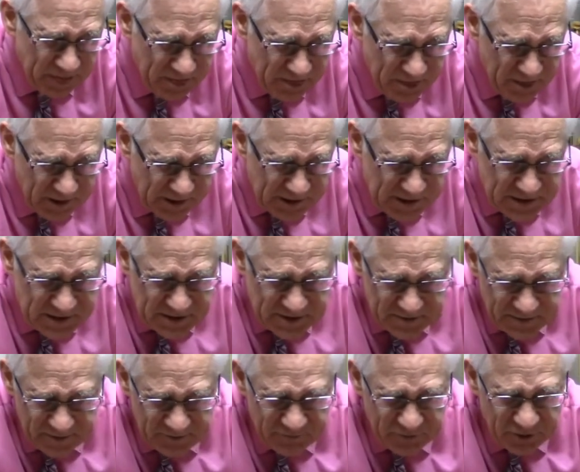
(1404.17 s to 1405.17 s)
that is
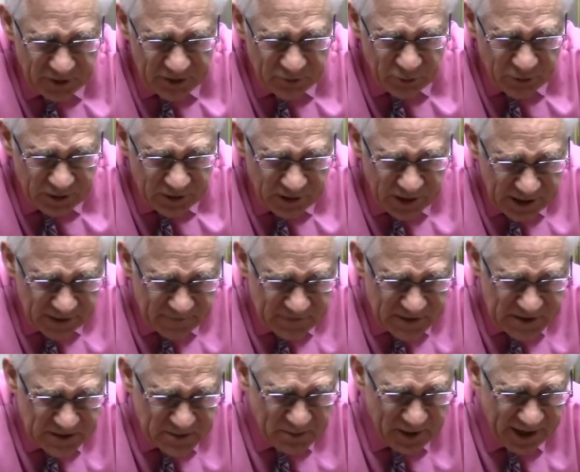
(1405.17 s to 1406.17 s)
filled with a lot of
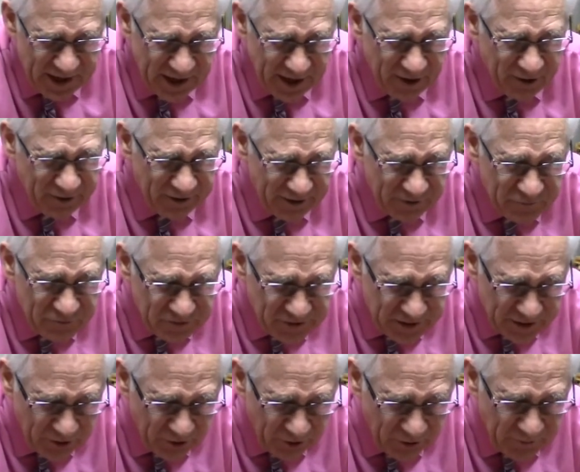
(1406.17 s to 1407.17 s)
despair and
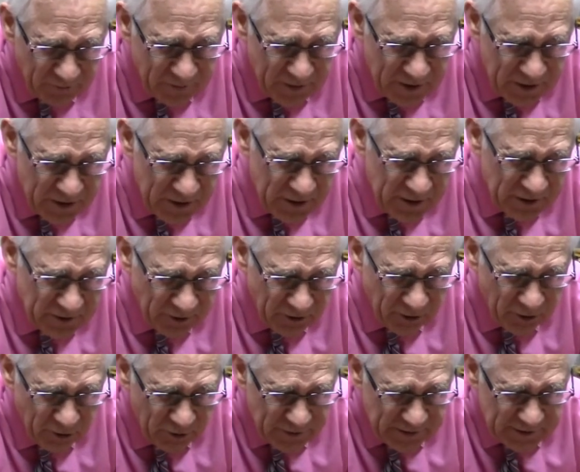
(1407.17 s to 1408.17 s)
fear
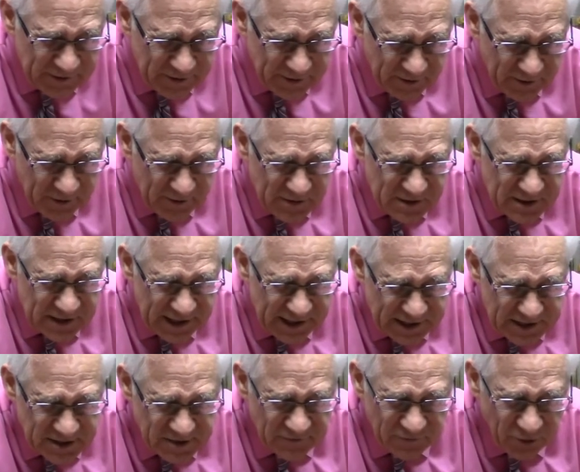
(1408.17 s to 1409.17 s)
know that there are
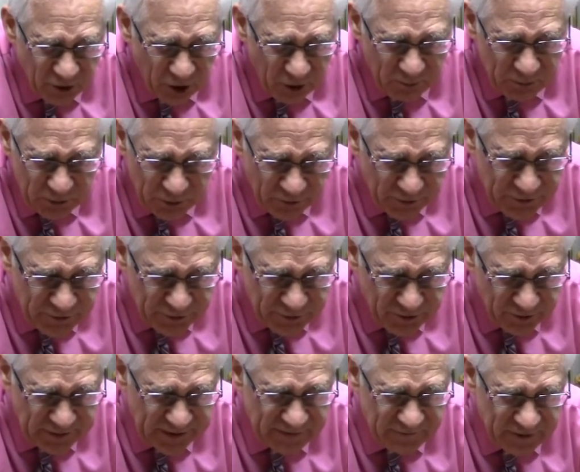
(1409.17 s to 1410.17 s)
signs of hope, Lord, through
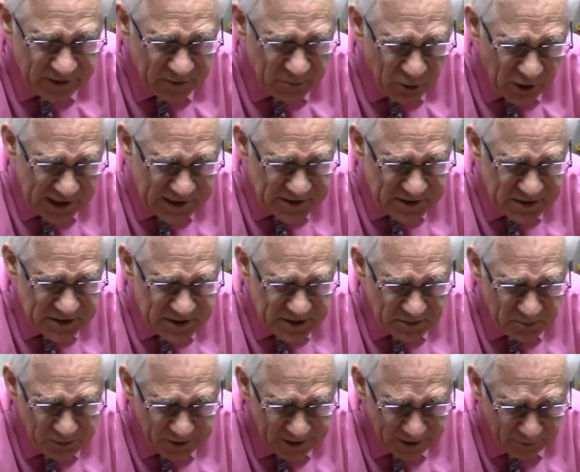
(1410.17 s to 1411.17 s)
your living presence
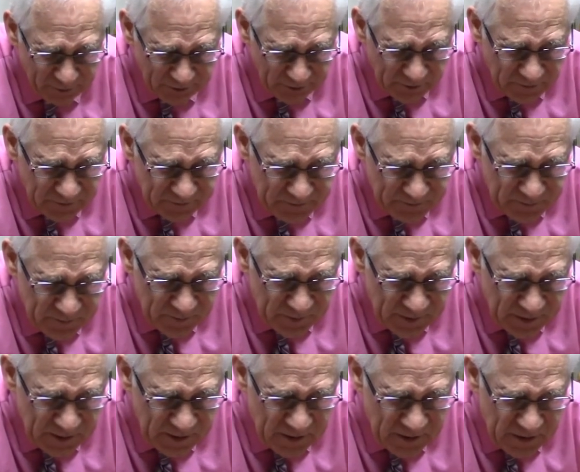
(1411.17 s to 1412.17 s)
and power.
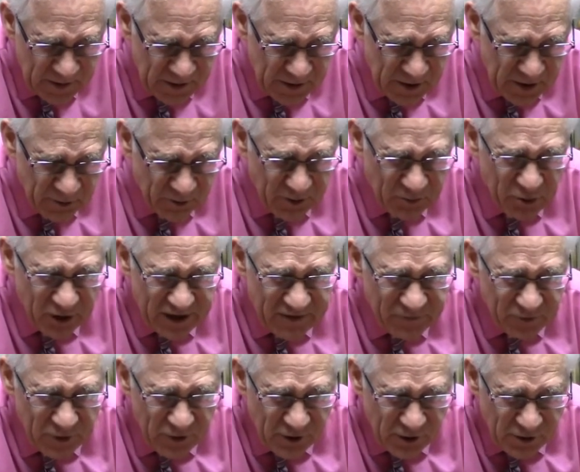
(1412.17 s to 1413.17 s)
We pray
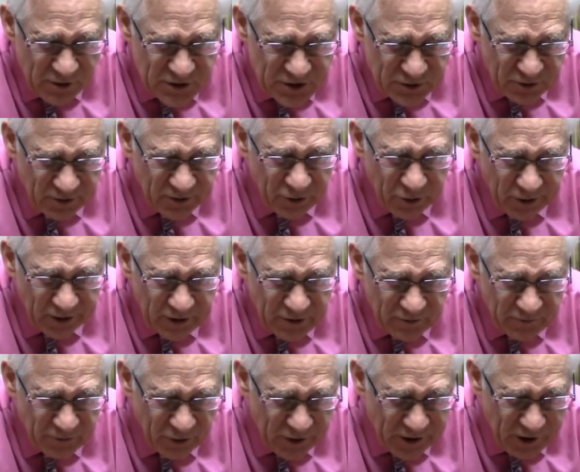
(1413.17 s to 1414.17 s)
for those who are going
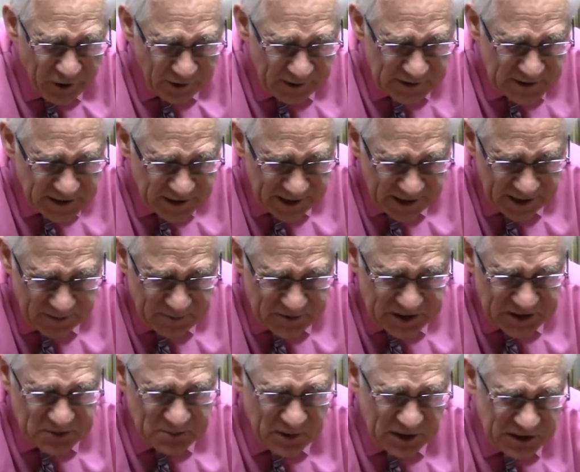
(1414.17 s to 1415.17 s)
through very hard times,
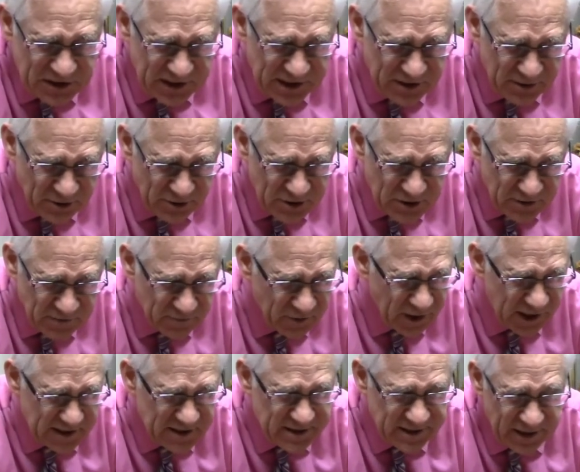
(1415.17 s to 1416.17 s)
especially those who've
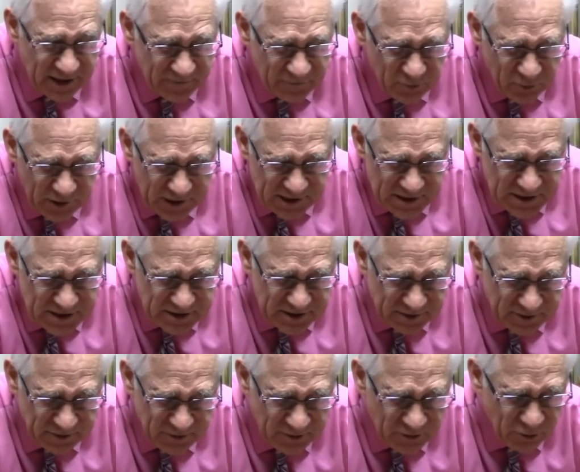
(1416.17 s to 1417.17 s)
lost loved ones
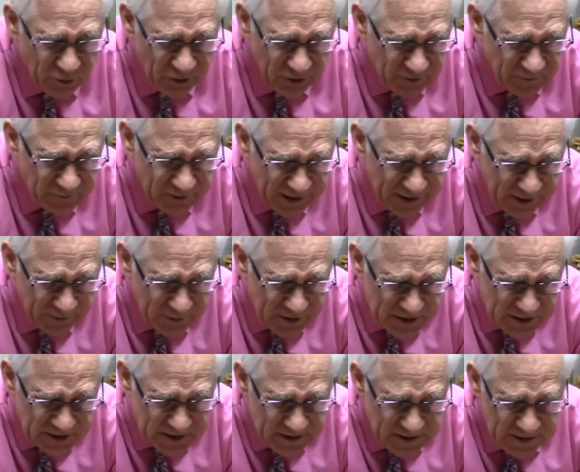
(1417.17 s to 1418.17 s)
in the
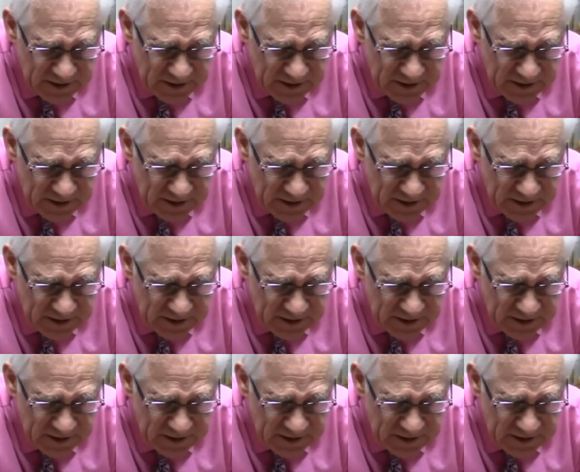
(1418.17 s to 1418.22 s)
coronavirus.